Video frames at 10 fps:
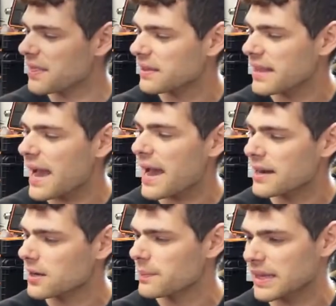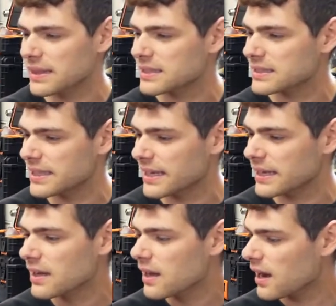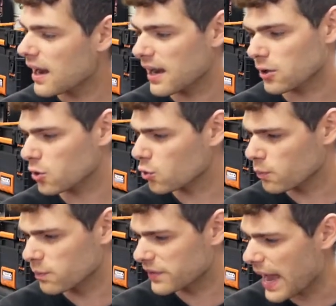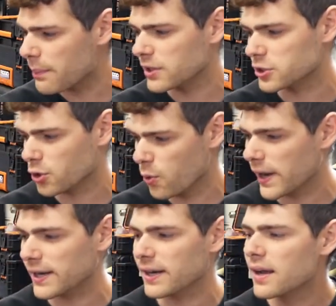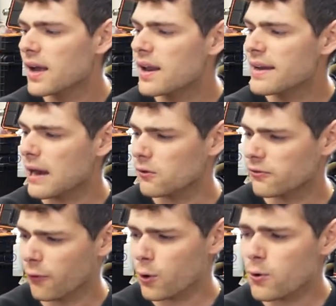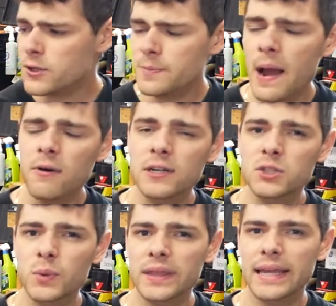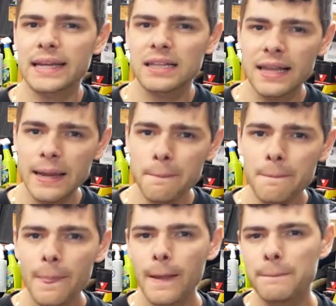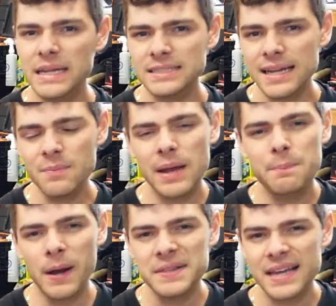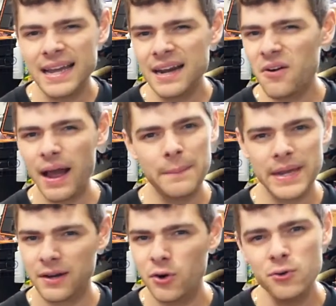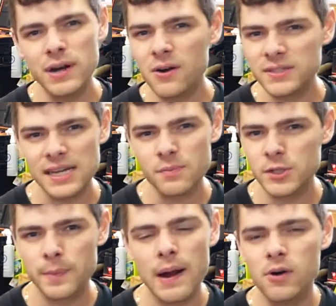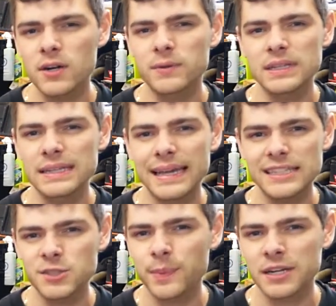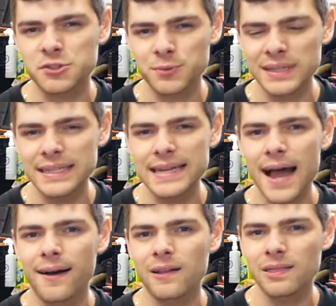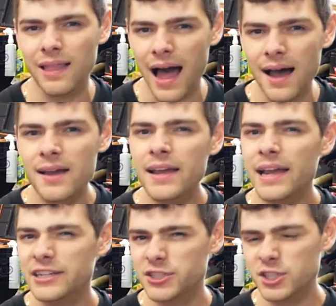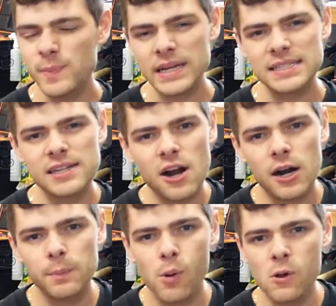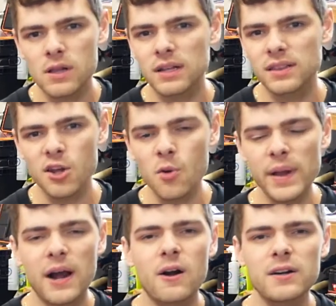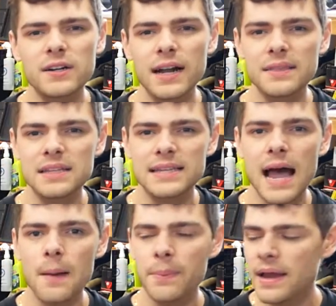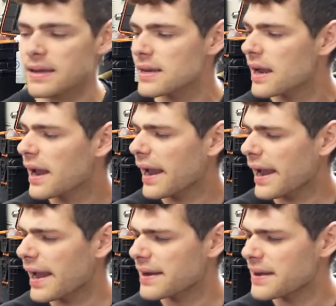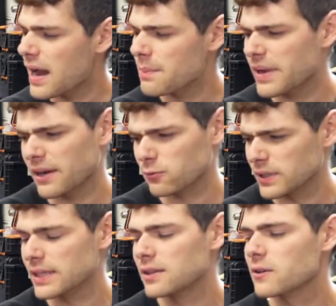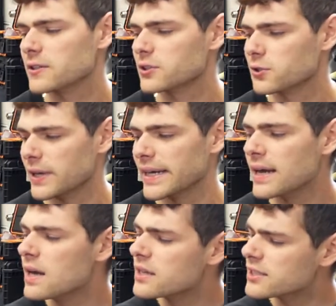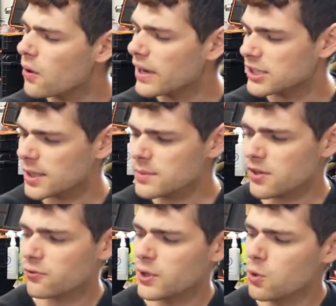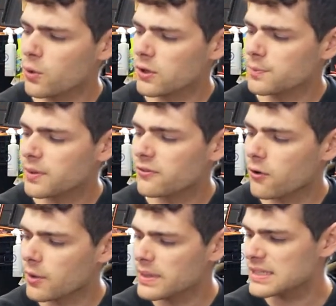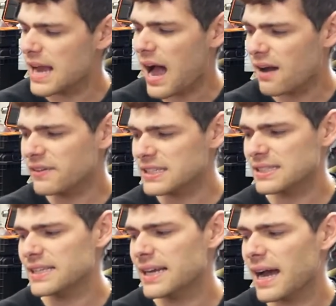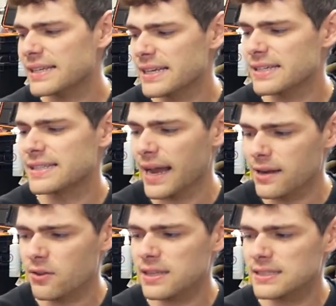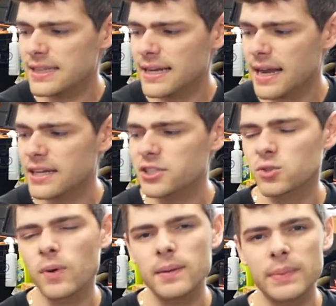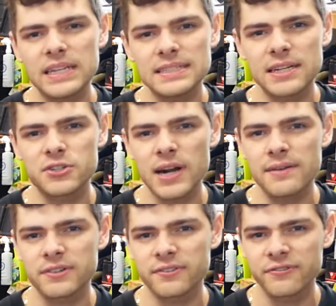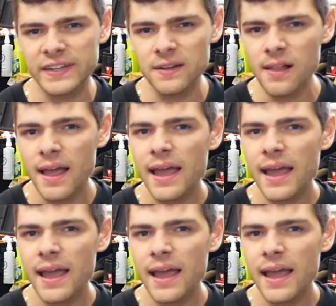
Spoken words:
that that header made this thing that much quicker. Now, 4 horsepower is what they claim. Based on my butt dyno, I mean, who knows how much power it really is, but it's really not a lot. It just makes the car pull a little bit harder on the top end, and it really looks great. So in terms of real world performance, obviously I didn't dyno this thing, I just went based on driver feel.